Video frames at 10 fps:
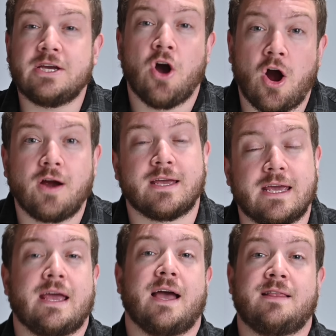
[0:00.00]

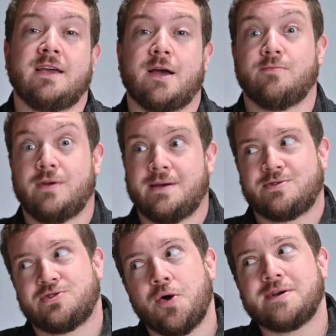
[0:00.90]
CarKey. I think I'm
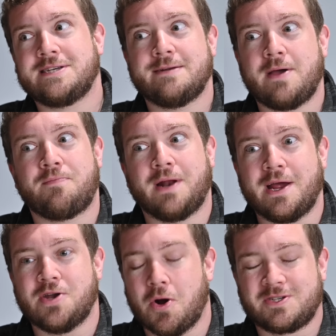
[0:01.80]
so excited about, but
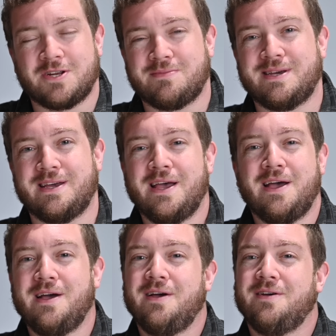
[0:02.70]
I know it's going to be
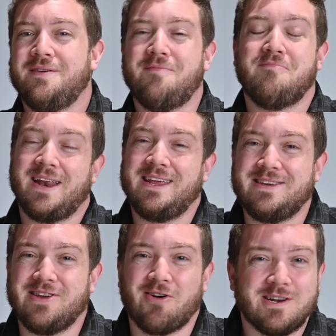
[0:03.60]
many
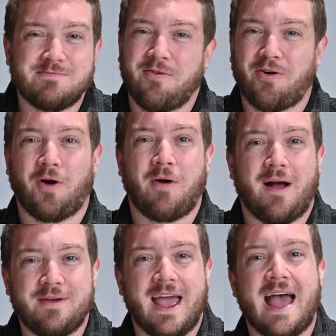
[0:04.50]
years before I'll
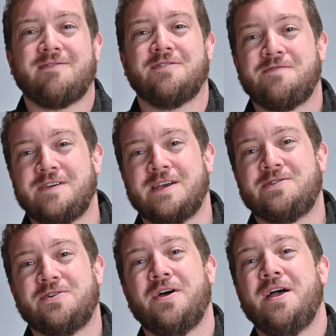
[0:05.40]
probably have a
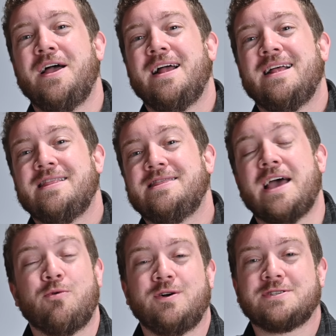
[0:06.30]
vehicle
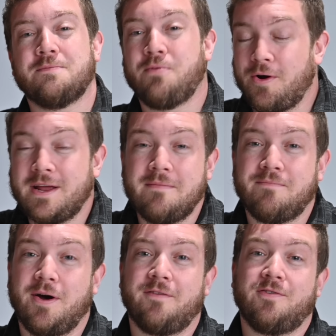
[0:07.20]
that will support it.
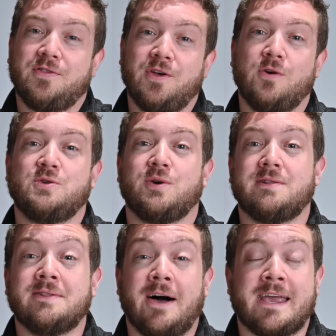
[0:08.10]
But for those who are
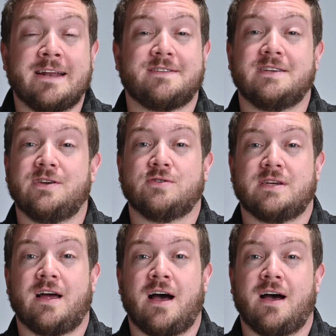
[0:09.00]
lucky enough to use
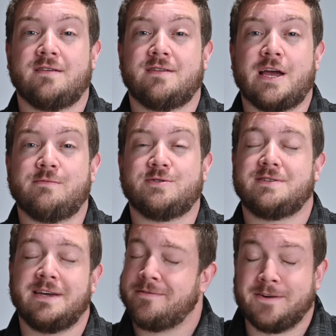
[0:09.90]
it, I am
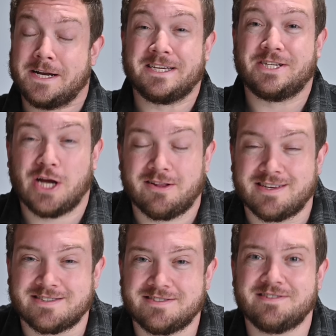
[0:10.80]
just infinitely
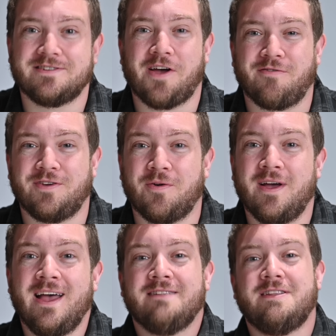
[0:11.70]
jealous of you.
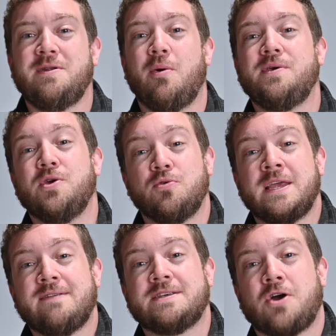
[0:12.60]
Let me know what you
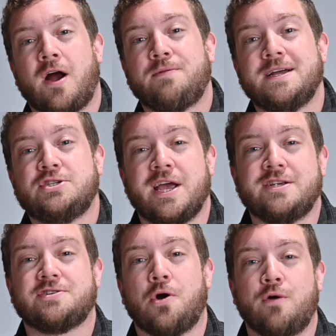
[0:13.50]
think of these CarPlay
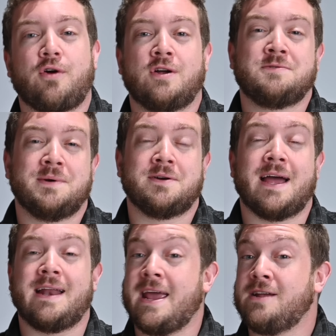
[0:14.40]
changes over on Twitter
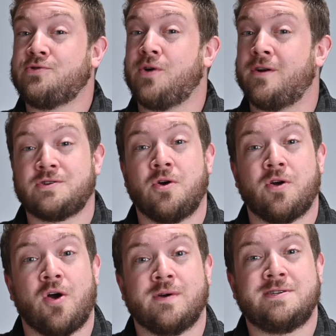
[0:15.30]
at Andrew
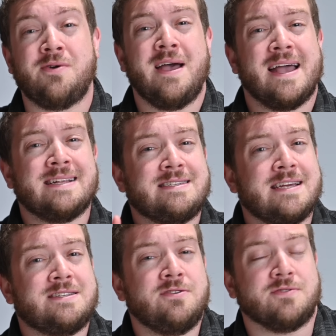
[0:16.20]
underscore OSU, and
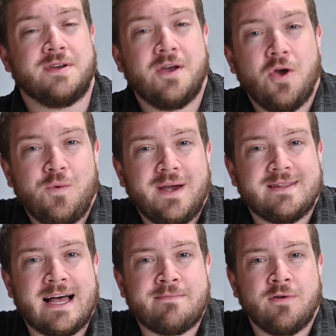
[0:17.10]
stay tuned. We got a
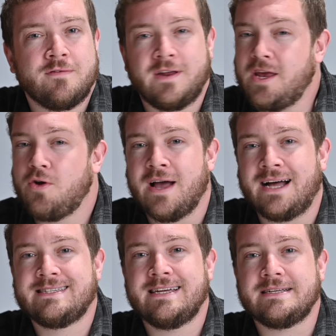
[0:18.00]
lot more video
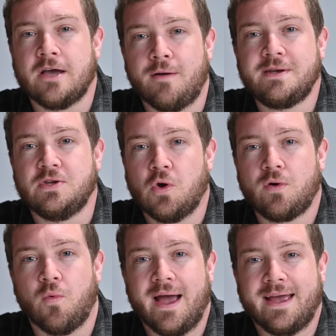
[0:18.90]
content coming
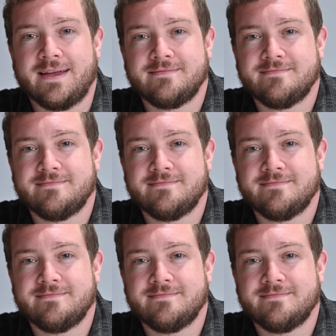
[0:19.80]
your way.